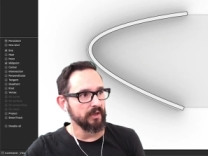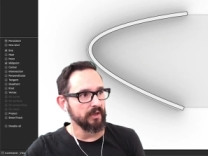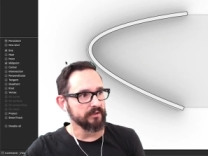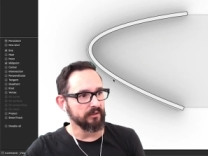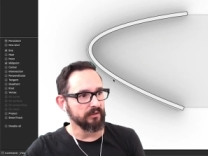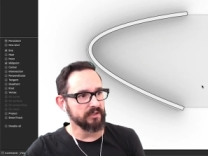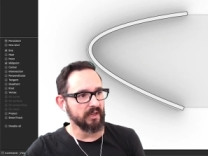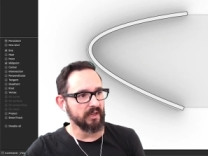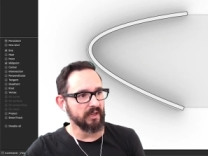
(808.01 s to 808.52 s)

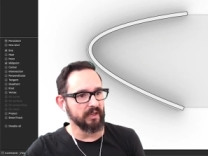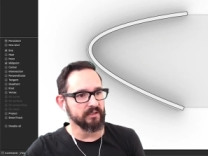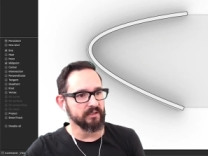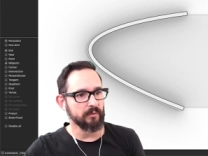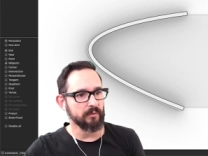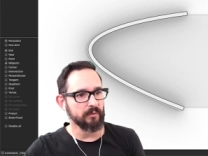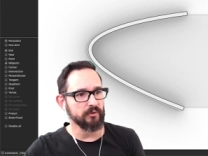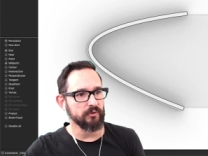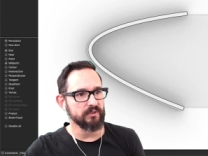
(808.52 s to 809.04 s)
So in this case
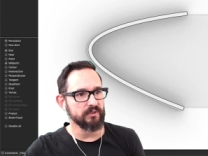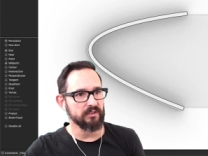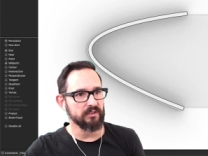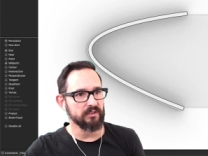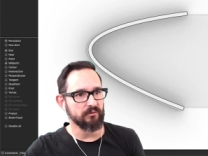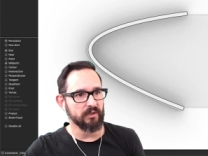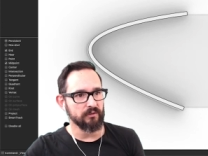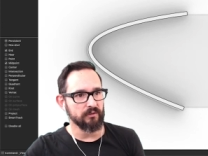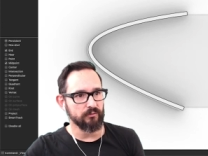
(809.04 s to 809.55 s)
I'm using
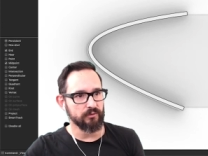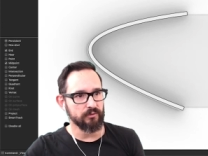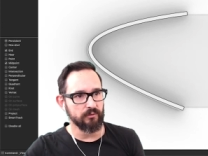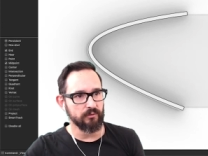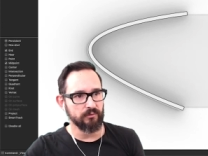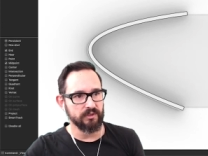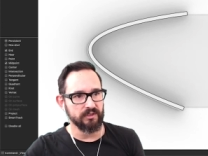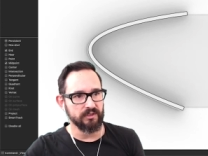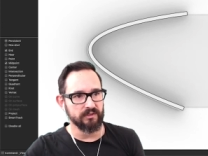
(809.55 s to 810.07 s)
this
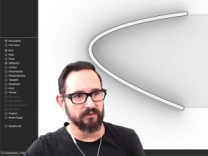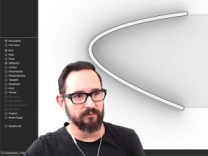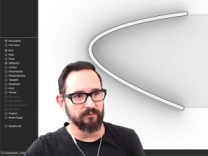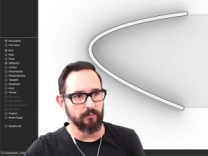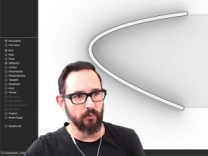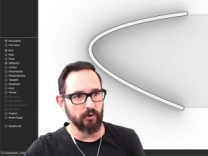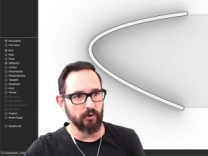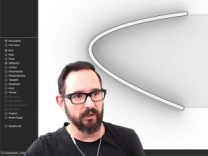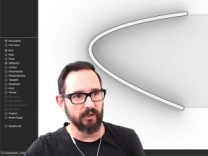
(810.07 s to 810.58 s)
resolution, which is
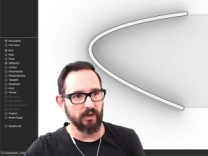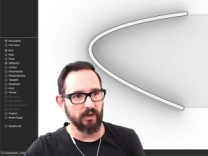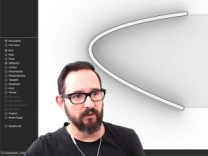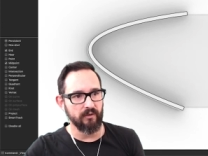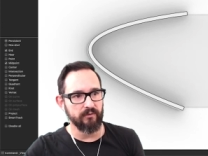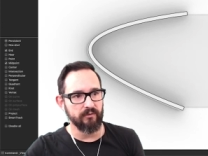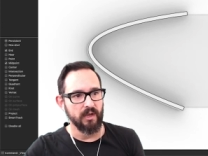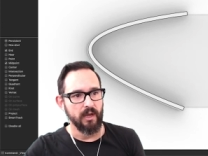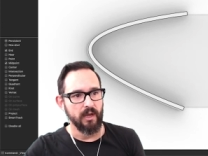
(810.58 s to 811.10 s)
more than
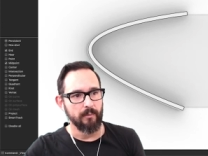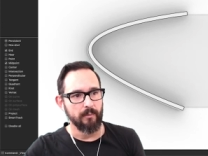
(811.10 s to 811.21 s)
enough,